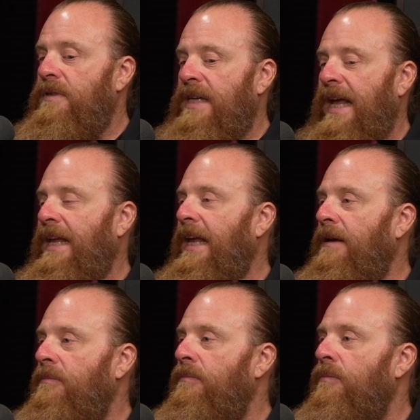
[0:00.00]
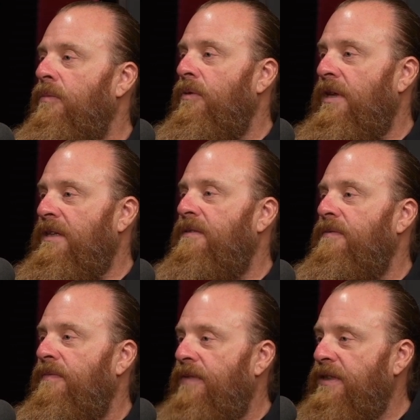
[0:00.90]
taking this
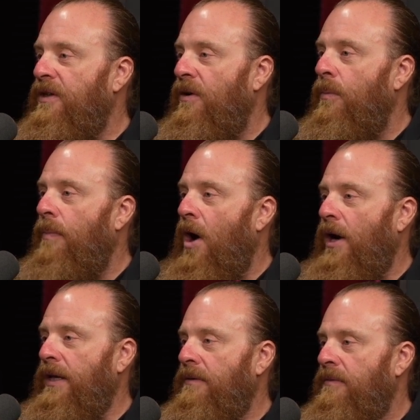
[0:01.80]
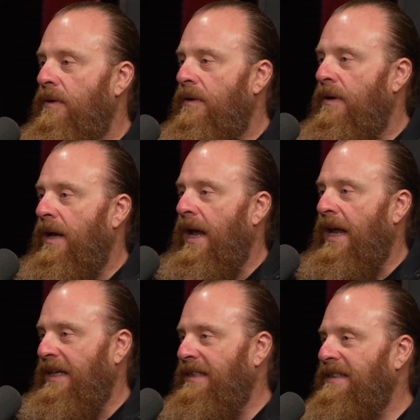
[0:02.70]
physical body
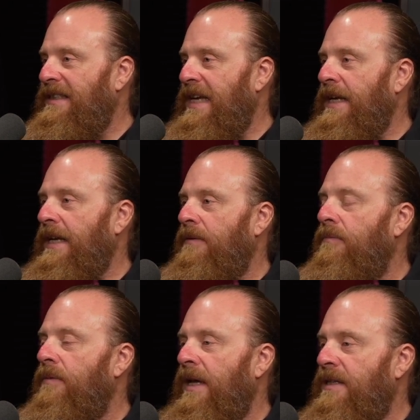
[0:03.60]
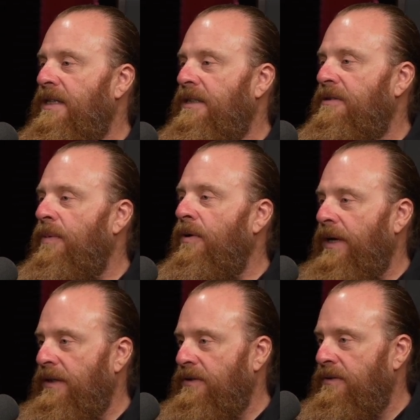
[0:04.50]
and extending its
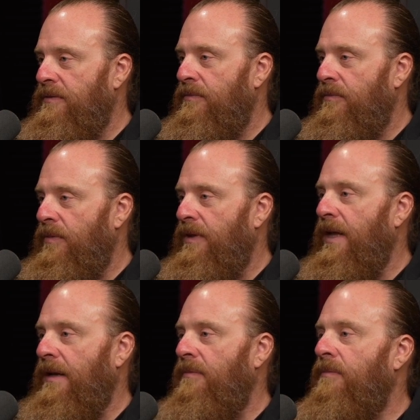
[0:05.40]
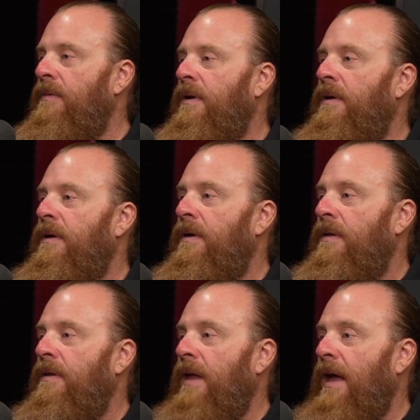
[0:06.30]
experience within
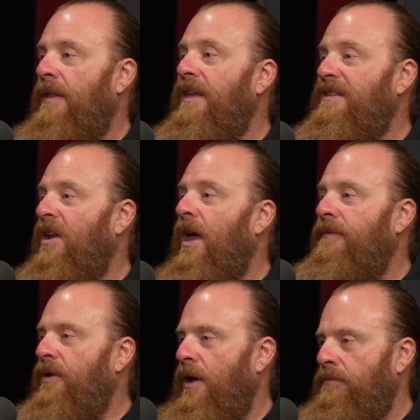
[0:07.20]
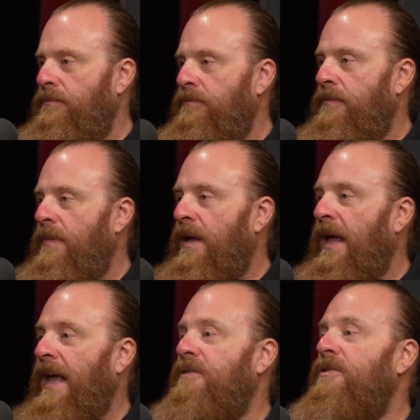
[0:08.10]
this lifetime.
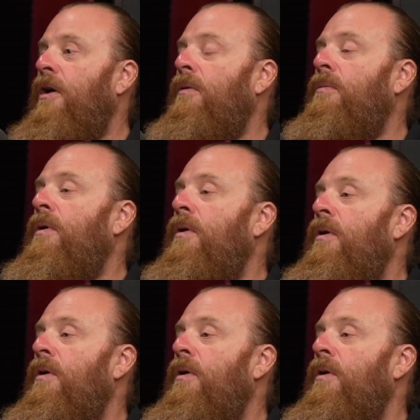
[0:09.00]
And so